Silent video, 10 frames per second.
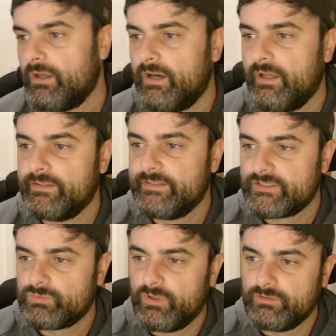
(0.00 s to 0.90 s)
The
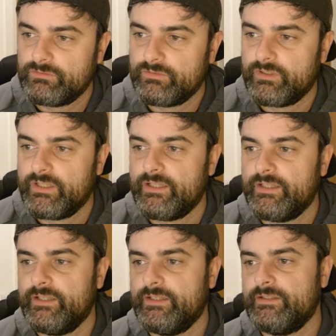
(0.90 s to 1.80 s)
next one
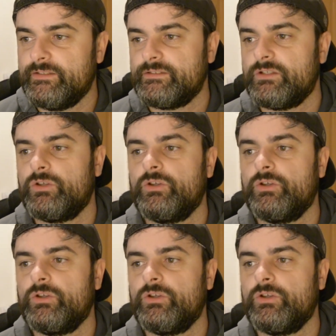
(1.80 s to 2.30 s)
is